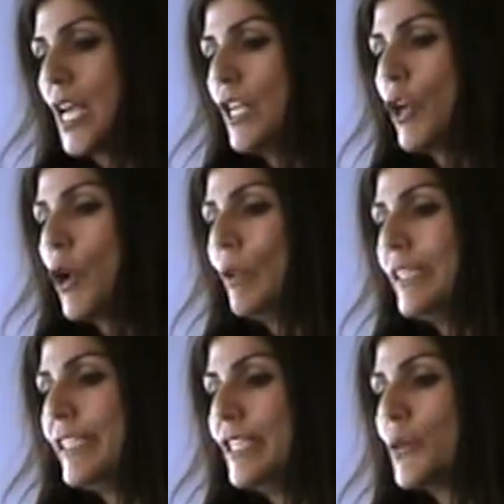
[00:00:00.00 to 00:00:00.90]
Not
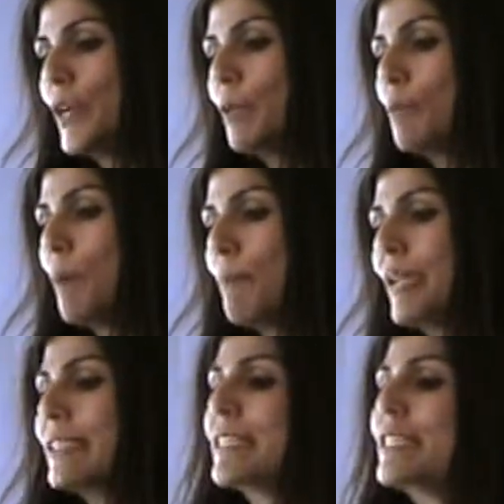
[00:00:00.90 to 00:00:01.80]
only did Israel bomb
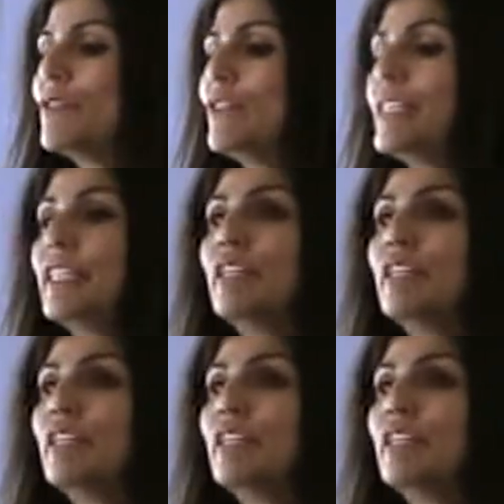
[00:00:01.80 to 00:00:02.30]
basic civilian